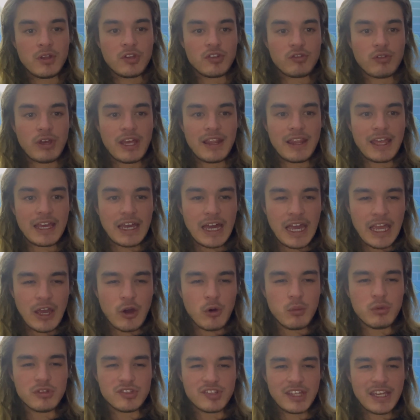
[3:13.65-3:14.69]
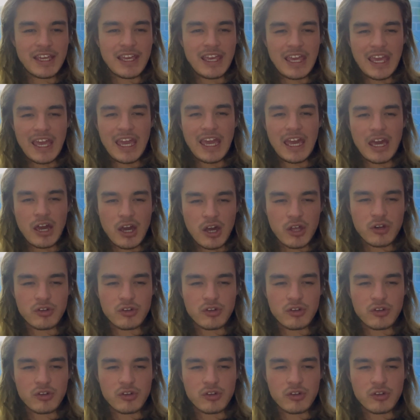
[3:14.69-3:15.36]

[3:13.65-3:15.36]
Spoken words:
So I almost can't